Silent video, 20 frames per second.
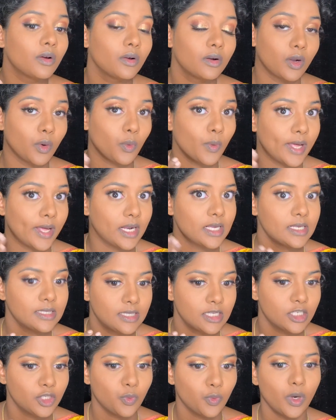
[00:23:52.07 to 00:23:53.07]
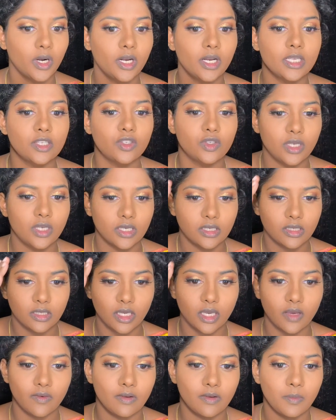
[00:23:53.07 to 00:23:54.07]
Now whereas this one is just
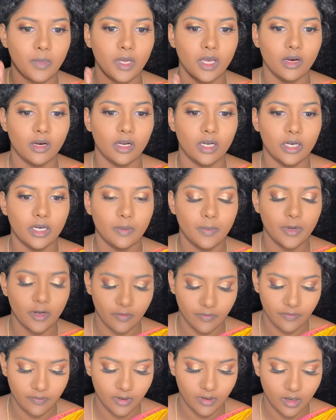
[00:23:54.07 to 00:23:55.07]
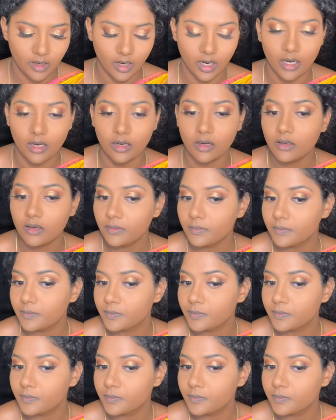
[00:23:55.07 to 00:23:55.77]
giving me a little bit of color.